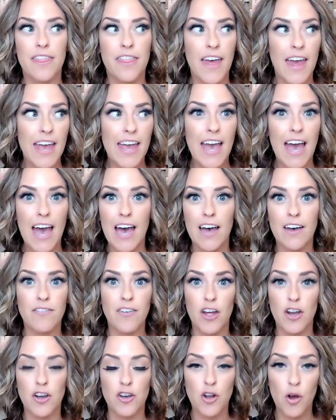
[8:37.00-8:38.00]
they
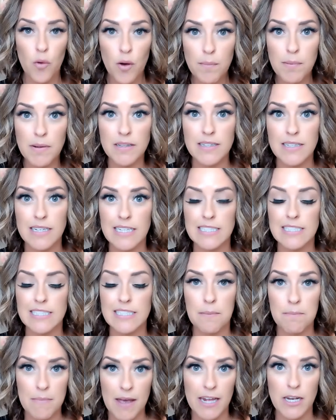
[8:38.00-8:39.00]
have no ability
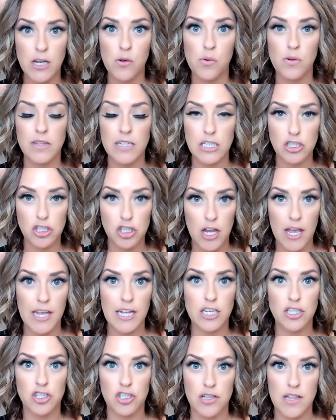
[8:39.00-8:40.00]
to manually
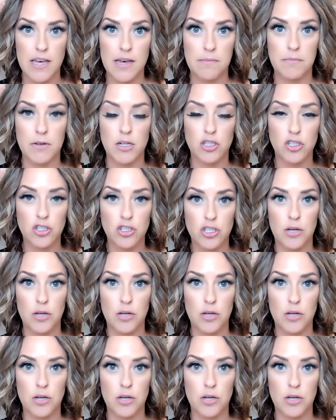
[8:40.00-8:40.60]
change them